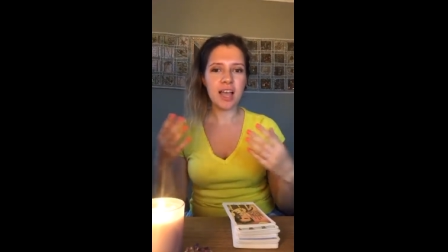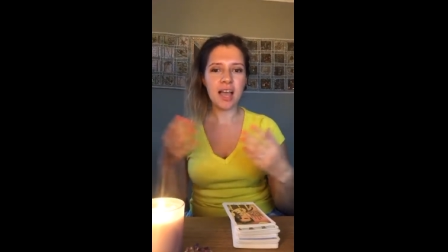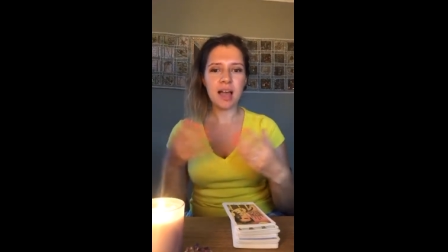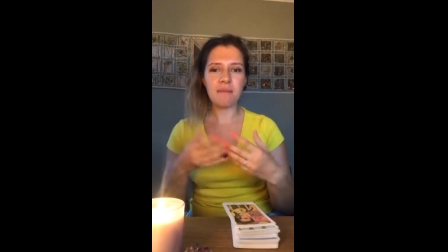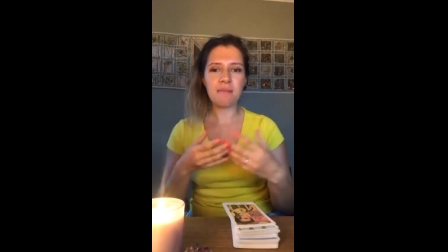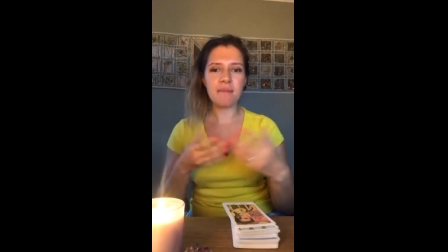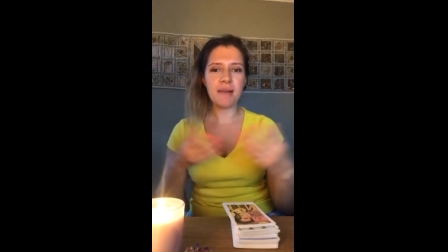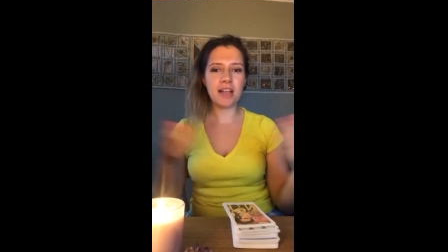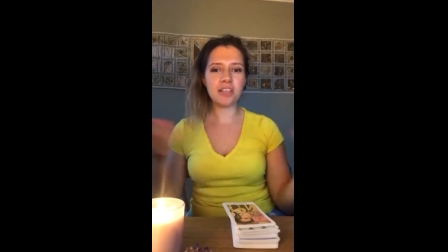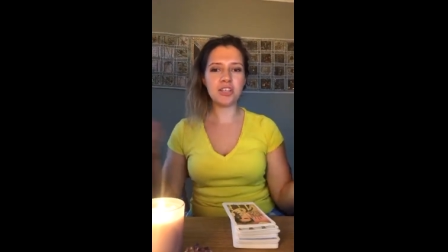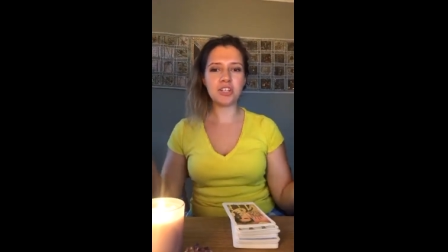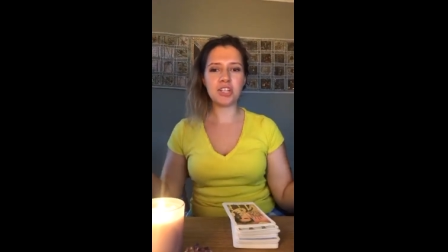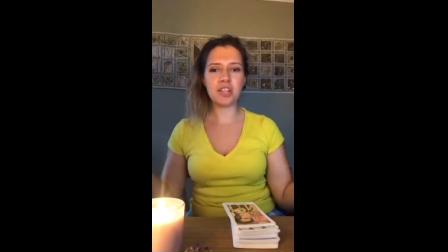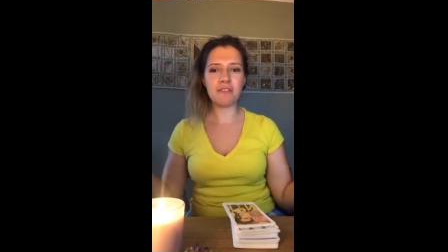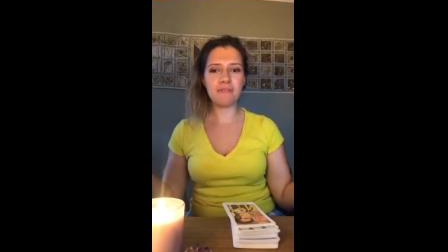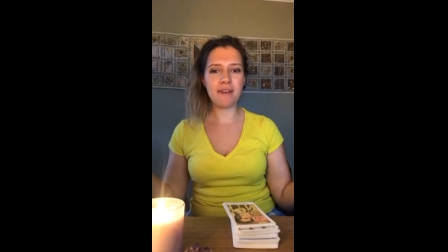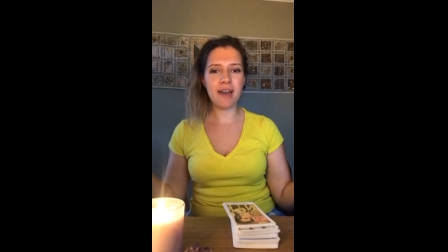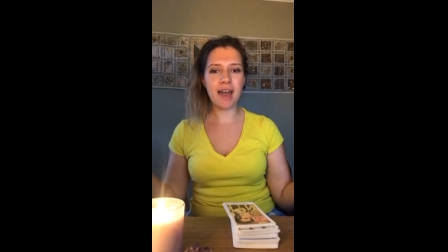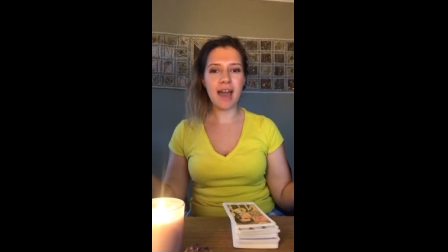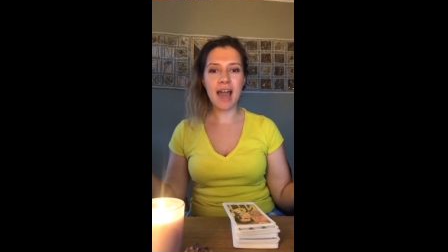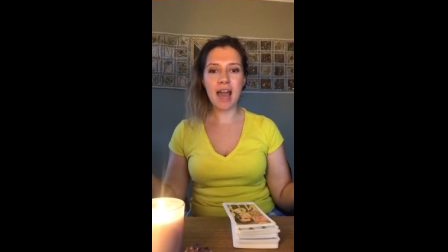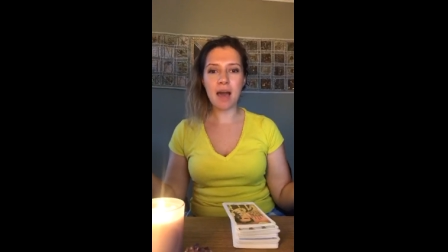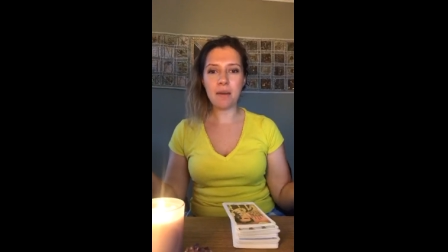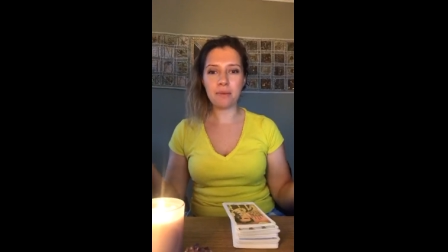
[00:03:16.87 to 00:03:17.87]
Imagine if
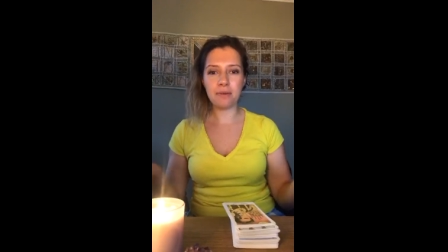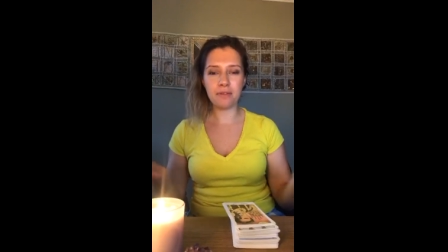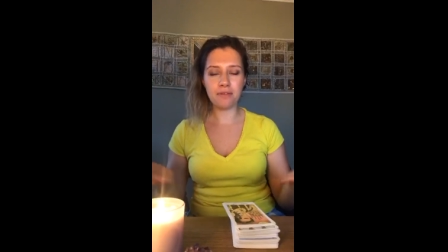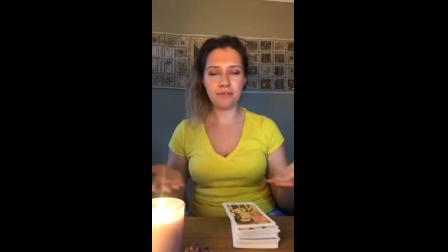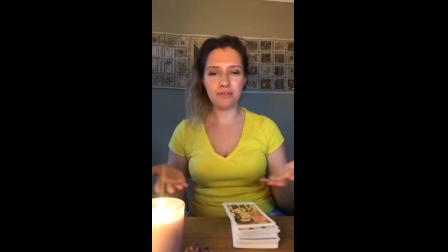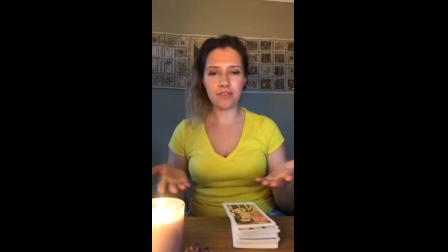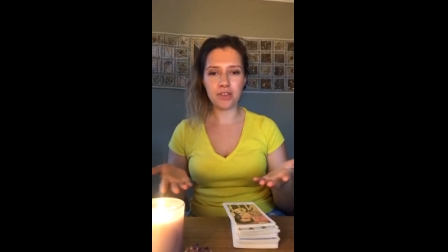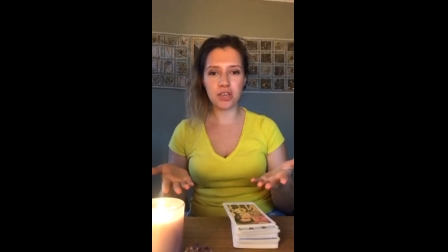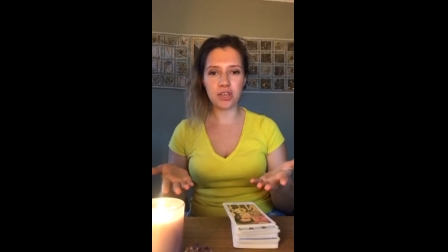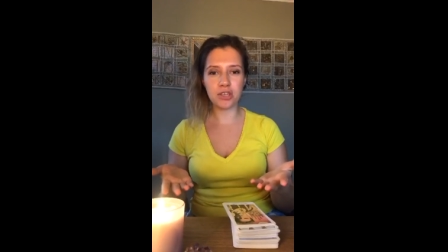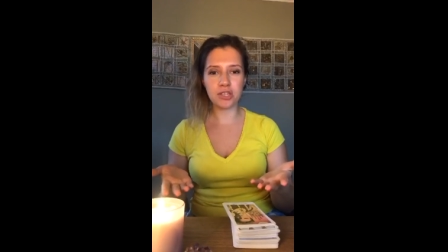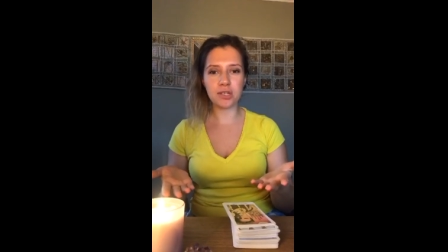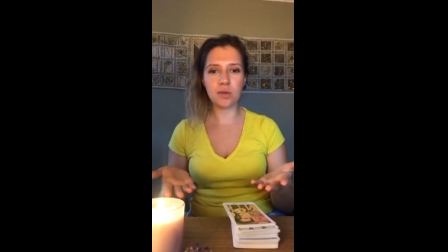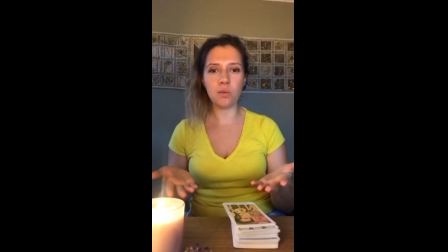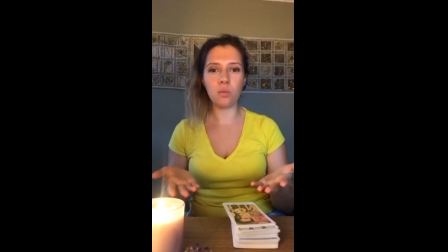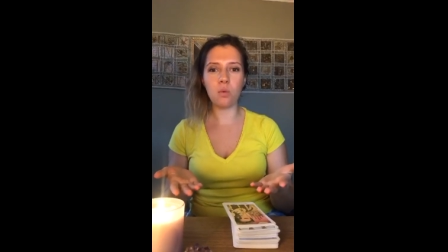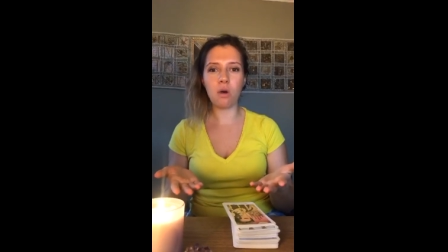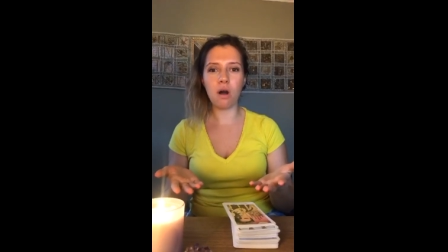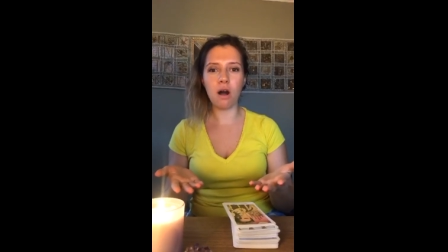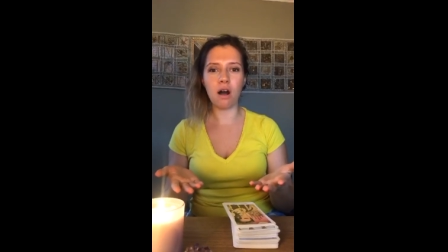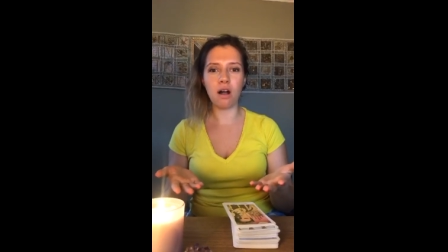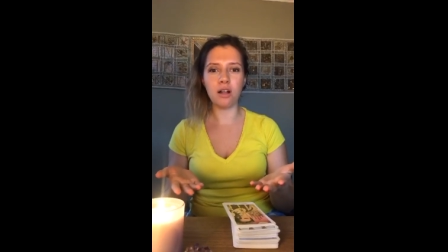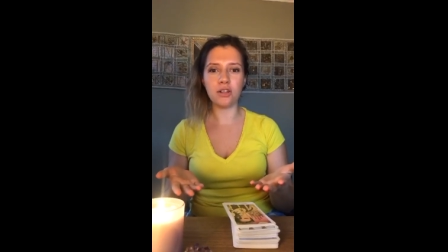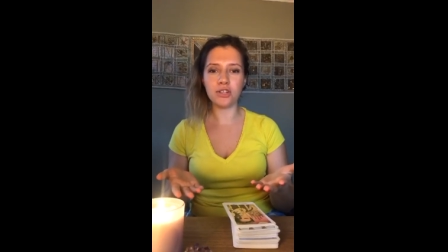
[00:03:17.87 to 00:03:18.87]
that happened for you to
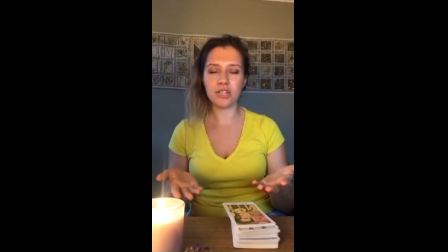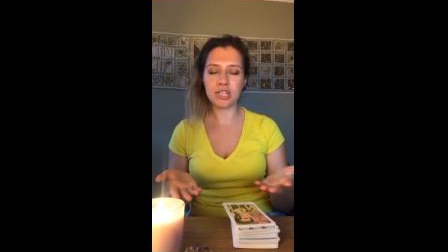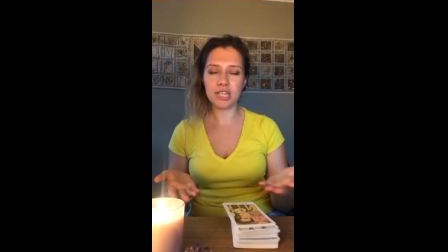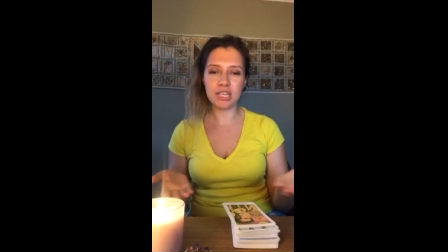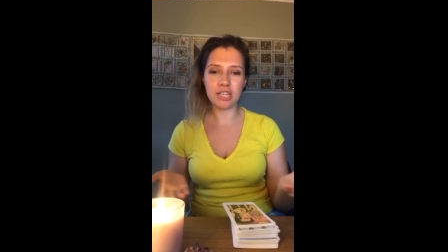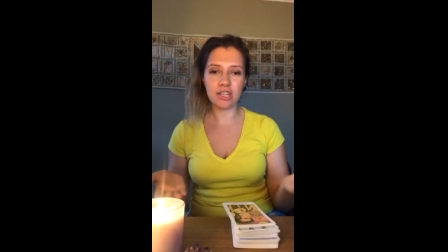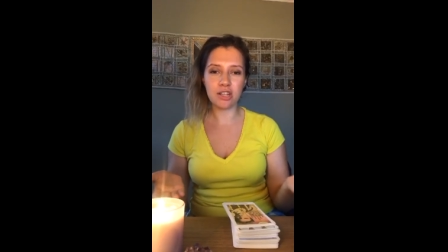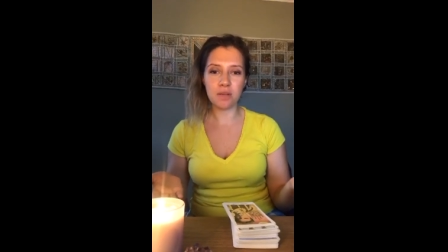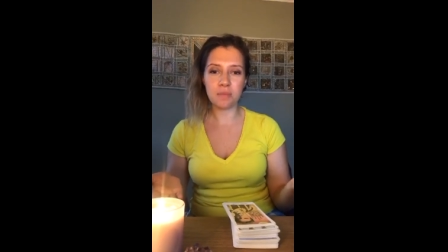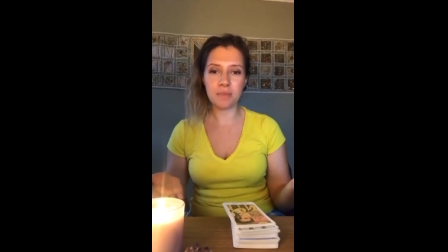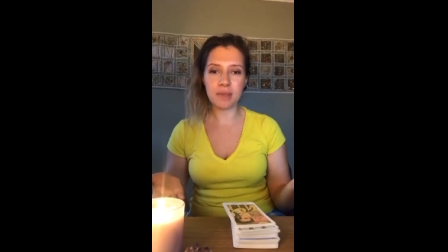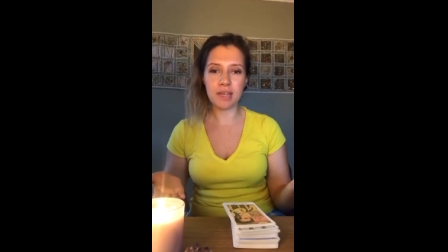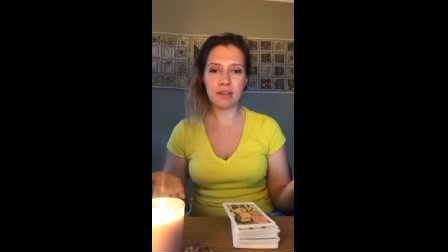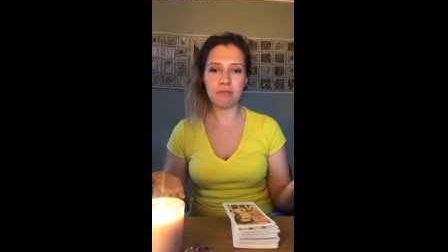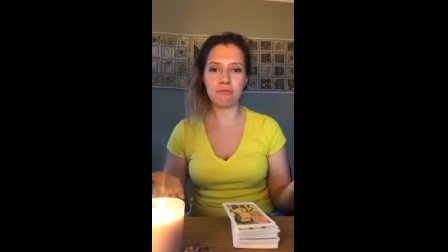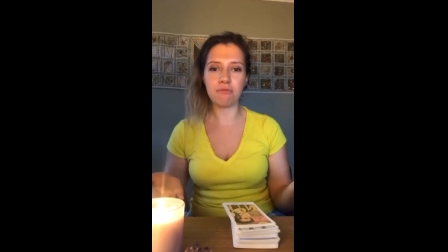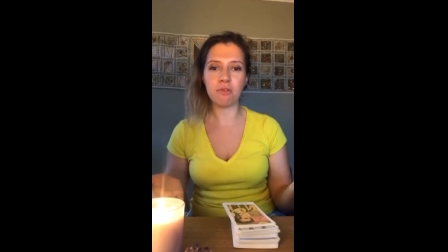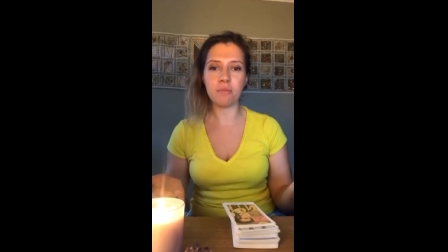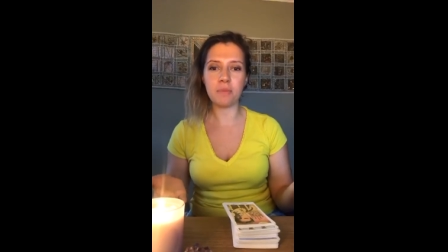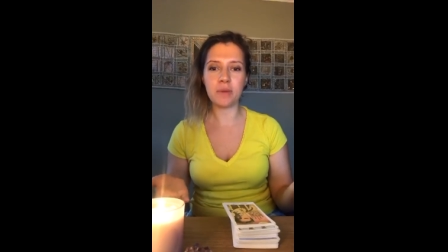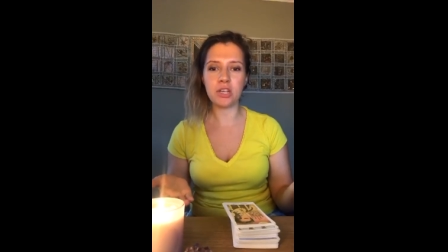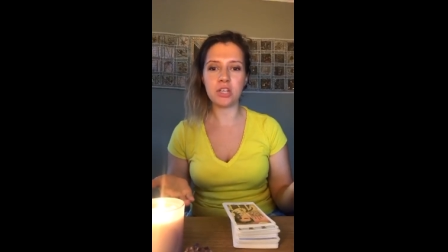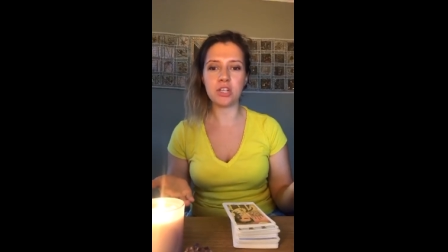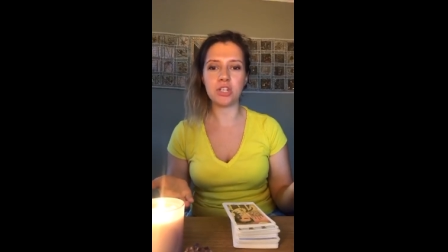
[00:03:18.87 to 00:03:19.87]
watch. You know, it'd be a
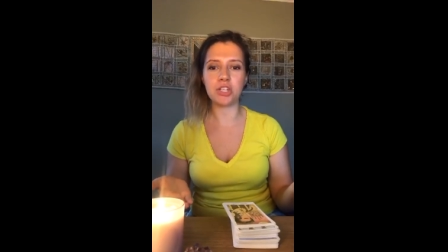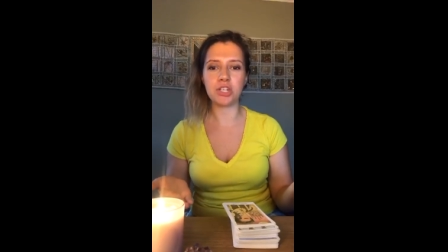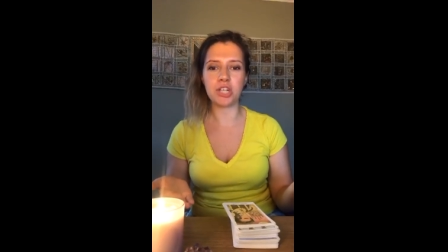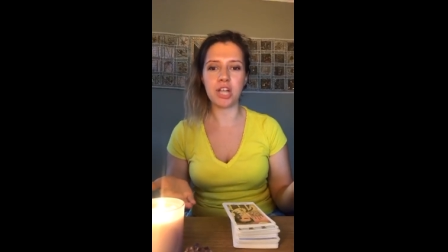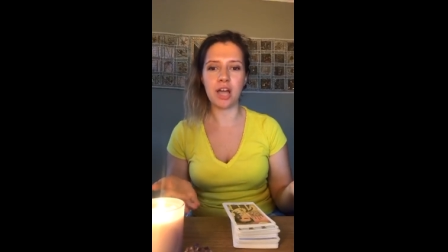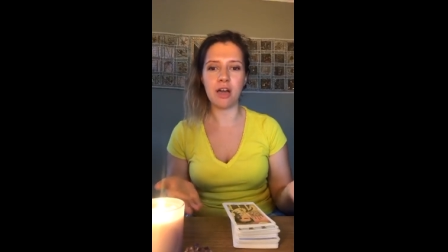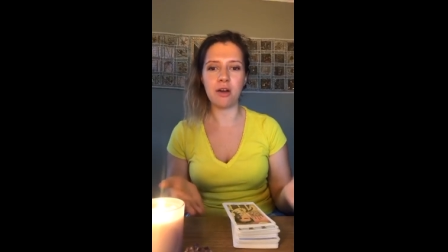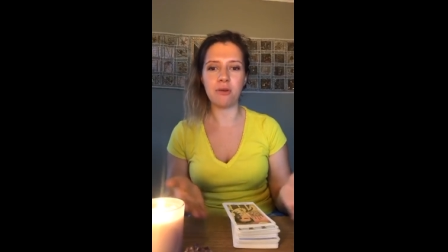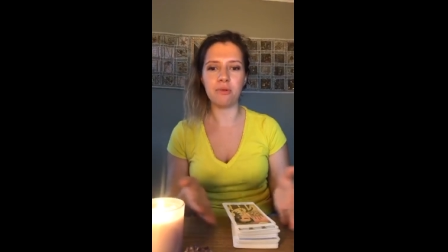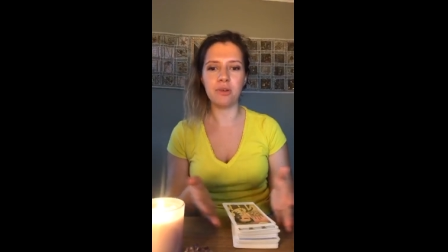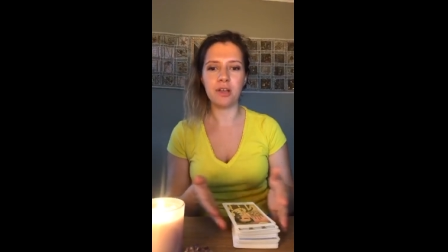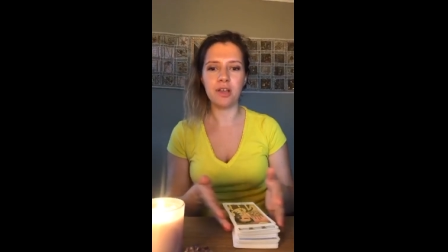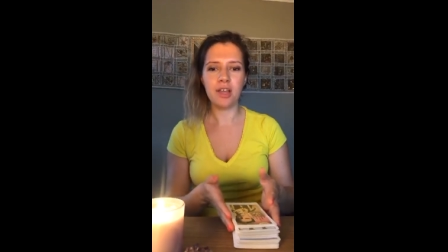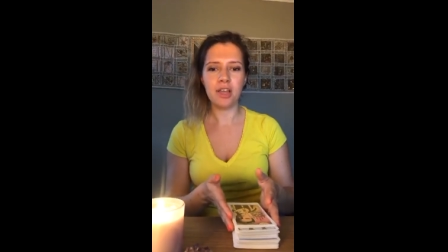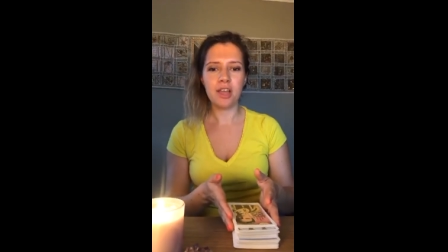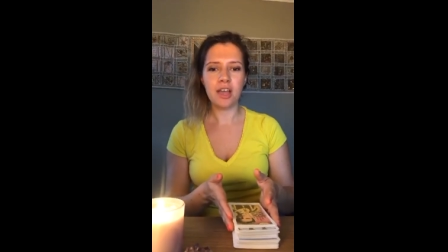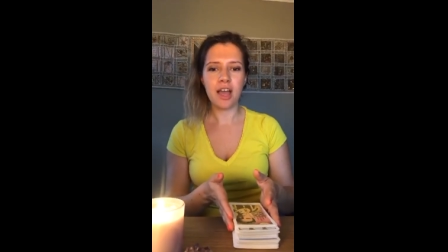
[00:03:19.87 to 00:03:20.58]
rubbish show.